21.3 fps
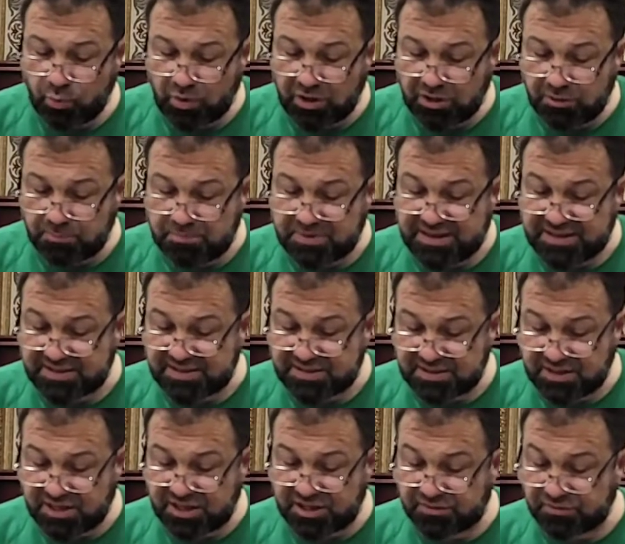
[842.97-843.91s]
will be
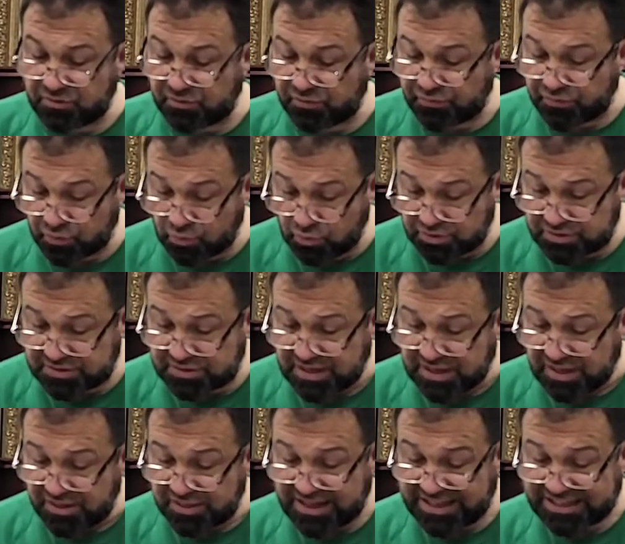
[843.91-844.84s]
served fruits
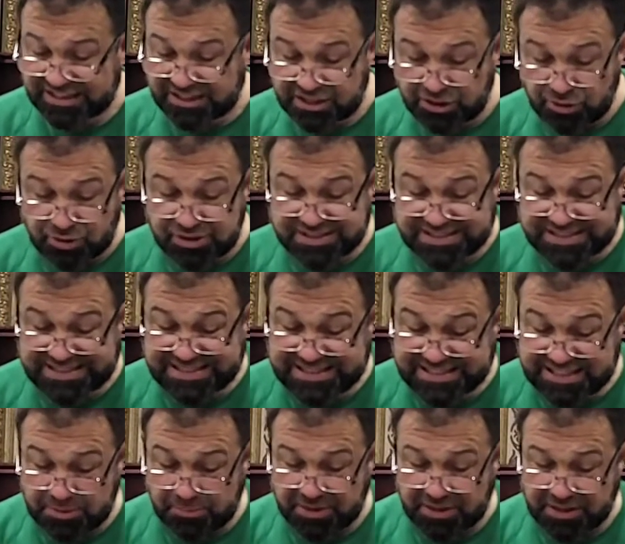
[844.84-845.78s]
that look
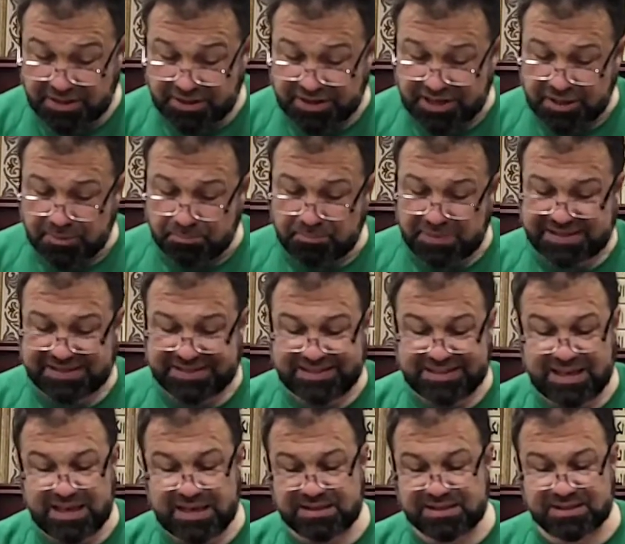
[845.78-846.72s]
similar but
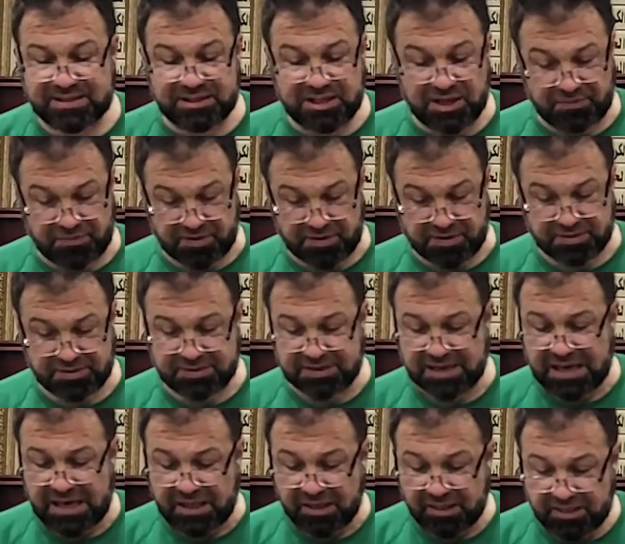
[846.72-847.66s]
taste different.
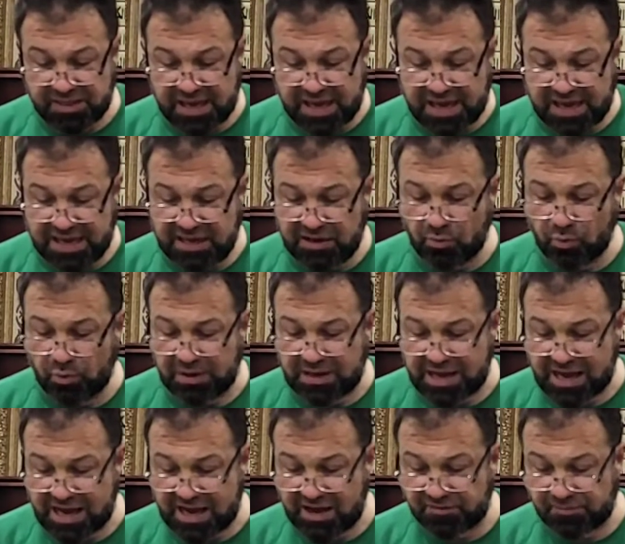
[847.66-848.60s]
They will
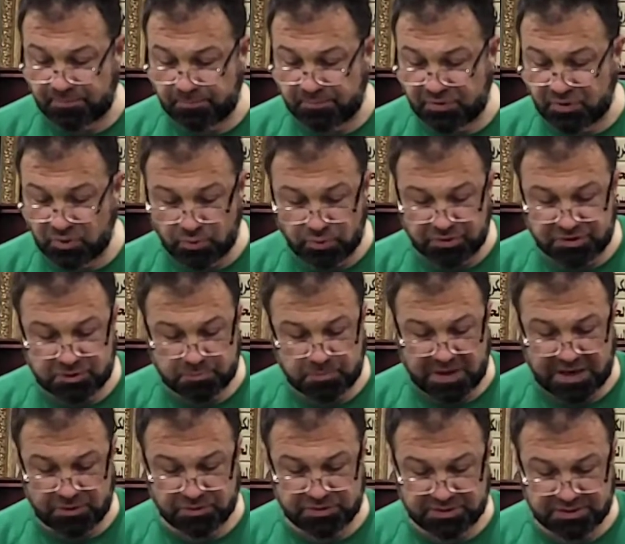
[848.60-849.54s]
have pure
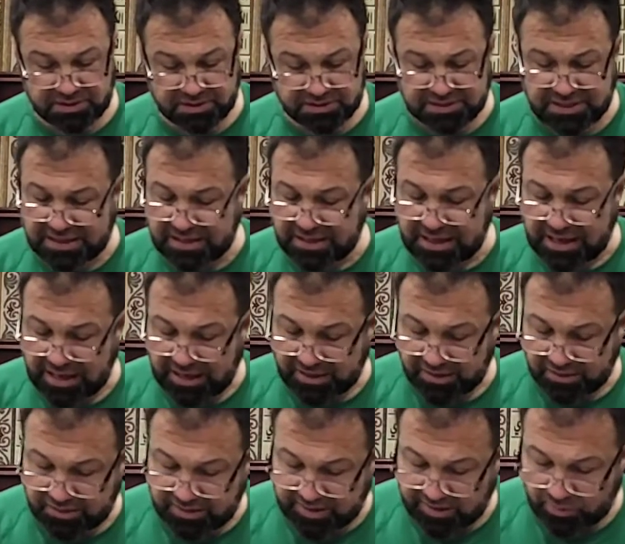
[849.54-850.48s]
spouses
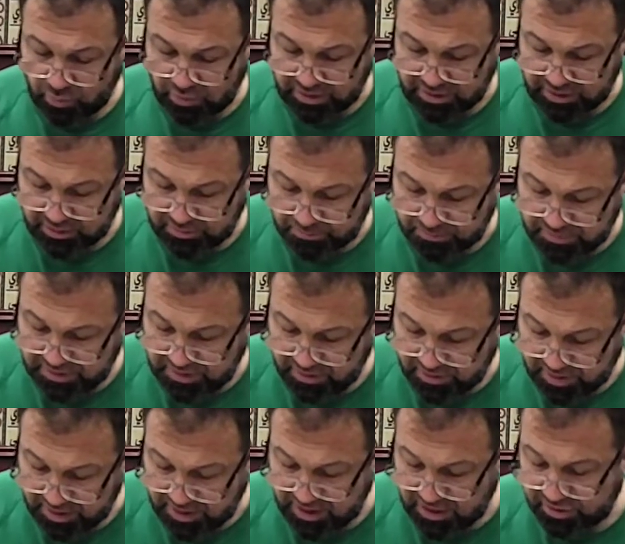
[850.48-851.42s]
and they will be
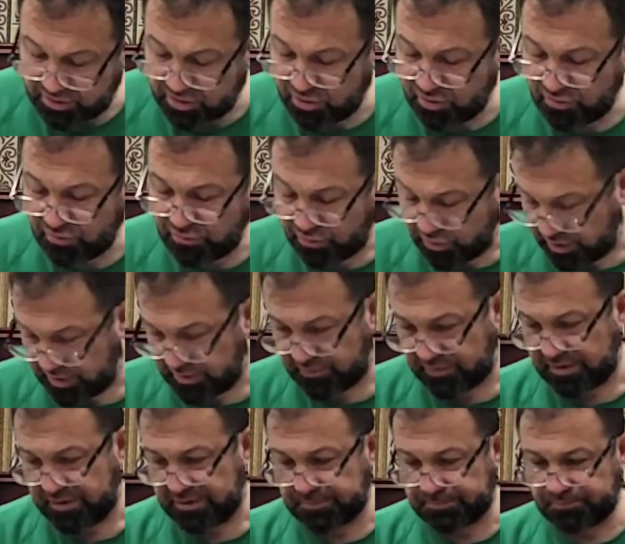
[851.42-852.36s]
there
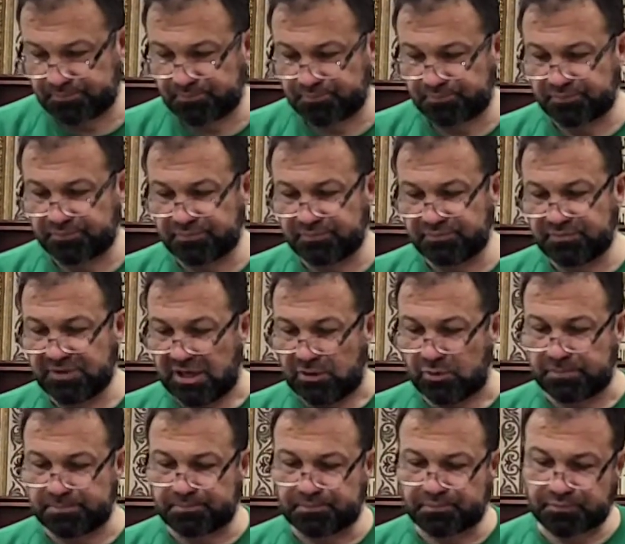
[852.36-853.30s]
forever.
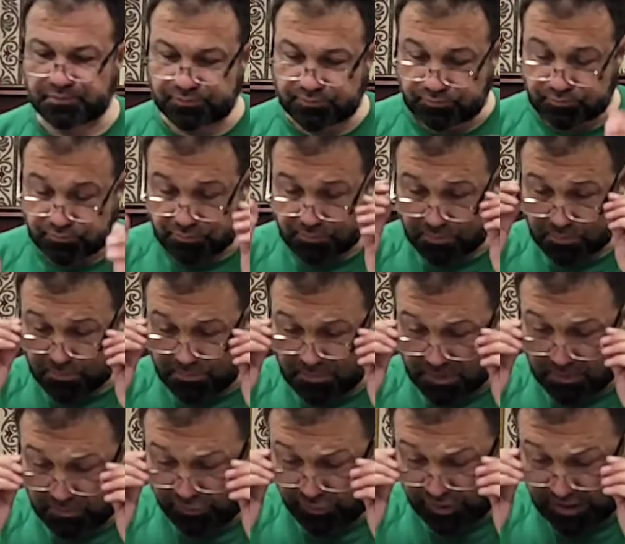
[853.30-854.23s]
Now,
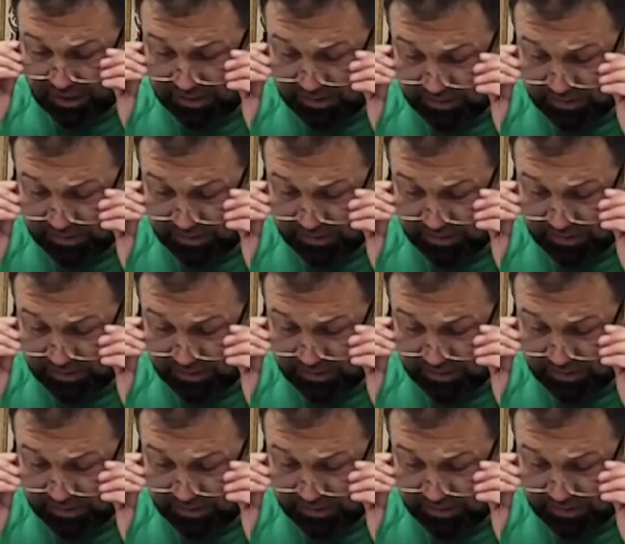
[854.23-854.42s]
before I